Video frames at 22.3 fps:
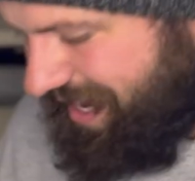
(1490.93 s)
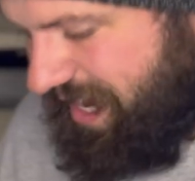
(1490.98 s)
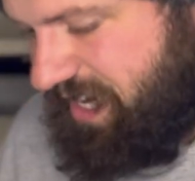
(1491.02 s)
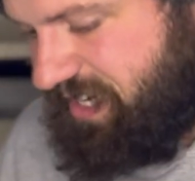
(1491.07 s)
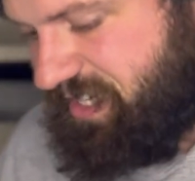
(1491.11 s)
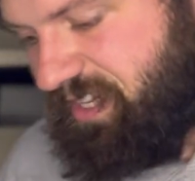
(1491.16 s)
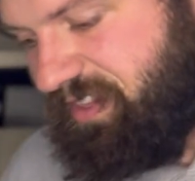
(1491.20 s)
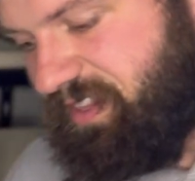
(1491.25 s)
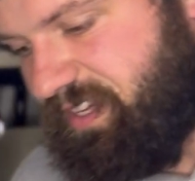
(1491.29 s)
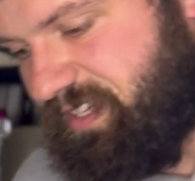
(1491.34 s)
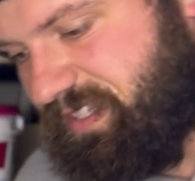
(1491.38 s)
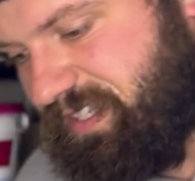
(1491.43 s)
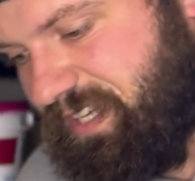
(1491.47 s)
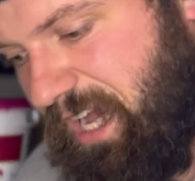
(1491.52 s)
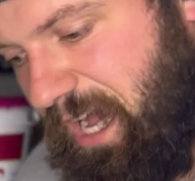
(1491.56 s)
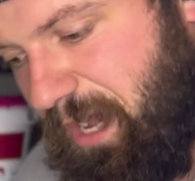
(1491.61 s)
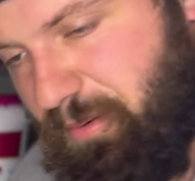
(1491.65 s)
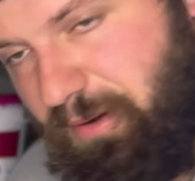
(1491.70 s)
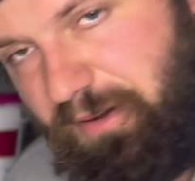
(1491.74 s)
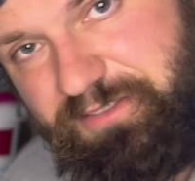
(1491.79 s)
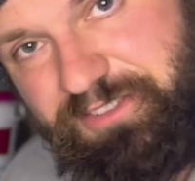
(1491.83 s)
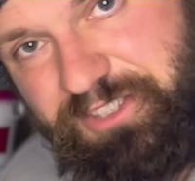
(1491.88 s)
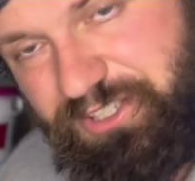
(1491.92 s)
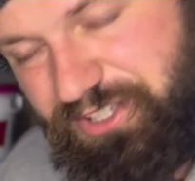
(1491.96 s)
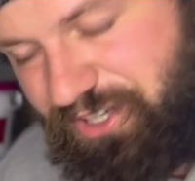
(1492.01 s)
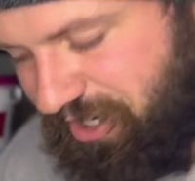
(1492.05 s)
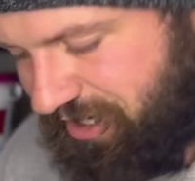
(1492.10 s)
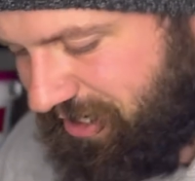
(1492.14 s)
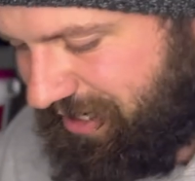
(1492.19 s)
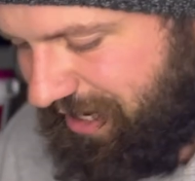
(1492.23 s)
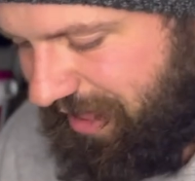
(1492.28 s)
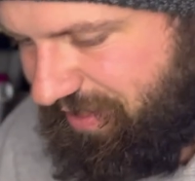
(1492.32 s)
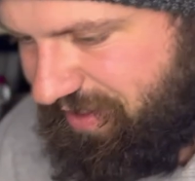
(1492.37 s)
To this tub, I've just got
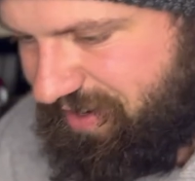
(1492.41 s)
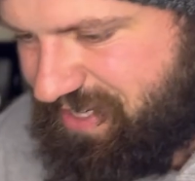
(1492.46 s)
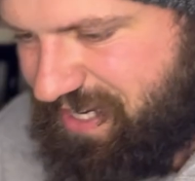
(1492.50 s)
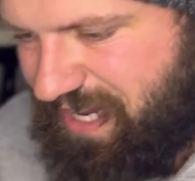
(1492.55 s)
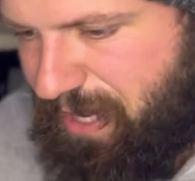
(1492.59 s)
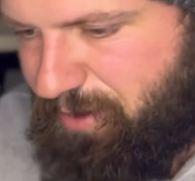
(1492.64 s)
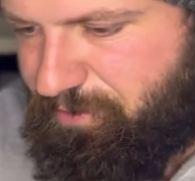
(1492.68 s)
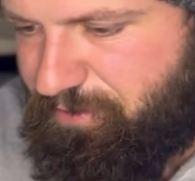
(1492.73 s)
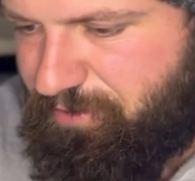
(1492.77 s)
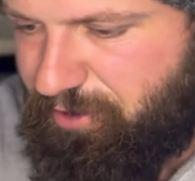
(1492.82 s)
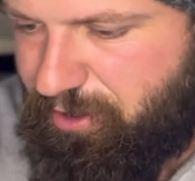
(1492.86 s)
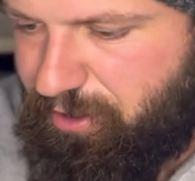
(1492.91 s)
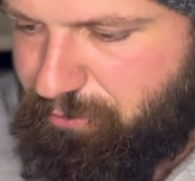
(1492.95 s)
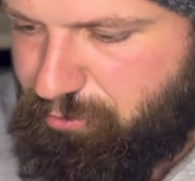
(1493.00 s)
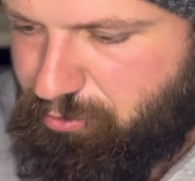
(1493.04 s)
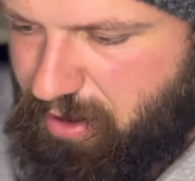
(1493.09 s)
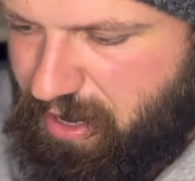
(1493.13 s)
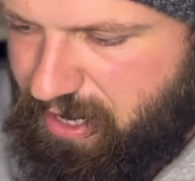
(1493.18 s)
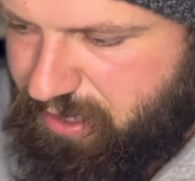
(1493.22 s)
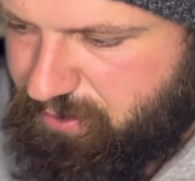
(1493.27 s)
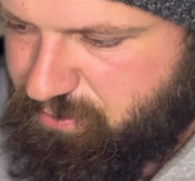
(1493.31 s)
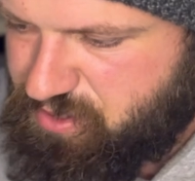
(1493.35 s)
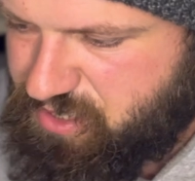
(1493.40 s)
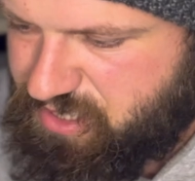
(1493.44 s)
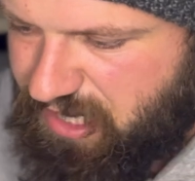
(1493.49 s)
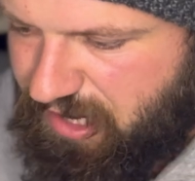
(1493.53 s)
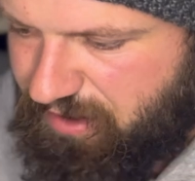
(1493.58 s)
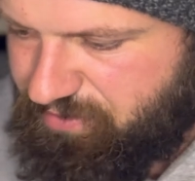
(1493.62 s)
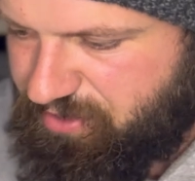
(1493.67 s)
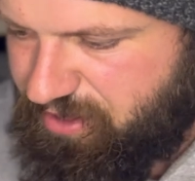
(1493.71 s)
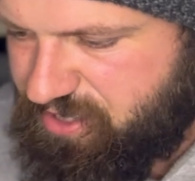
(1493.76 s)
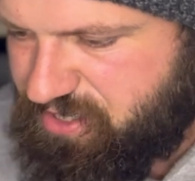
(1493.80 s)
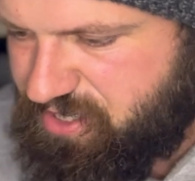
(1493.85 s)
another tub full of random
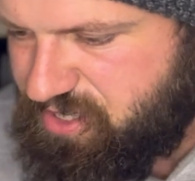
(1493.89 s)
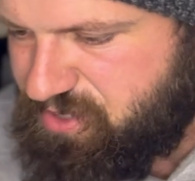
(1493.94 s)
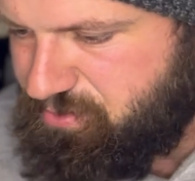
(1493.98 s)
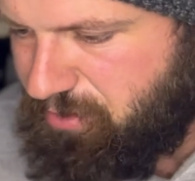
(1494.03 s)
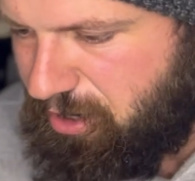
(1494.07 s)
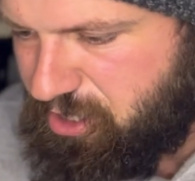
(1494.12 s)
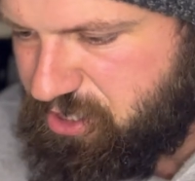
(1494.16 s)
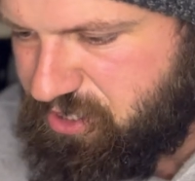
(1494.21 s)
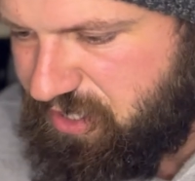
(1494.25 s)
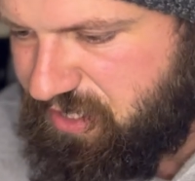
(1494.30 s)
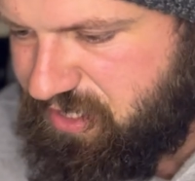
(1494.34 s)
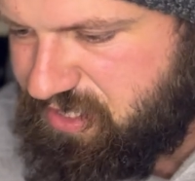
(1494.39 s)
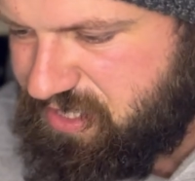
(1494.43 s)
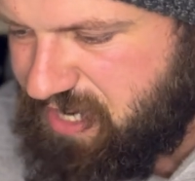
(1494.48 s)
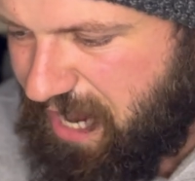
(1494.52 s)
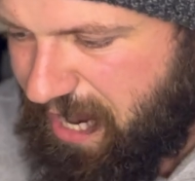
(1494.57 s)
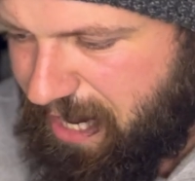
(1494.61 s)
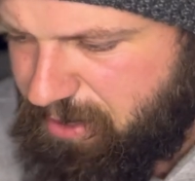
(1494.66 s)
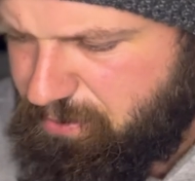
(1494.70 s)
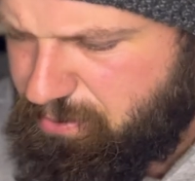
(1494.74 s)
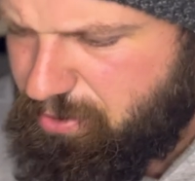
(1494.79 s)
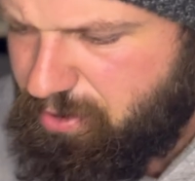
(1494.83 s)
stuff. This is mostly tape.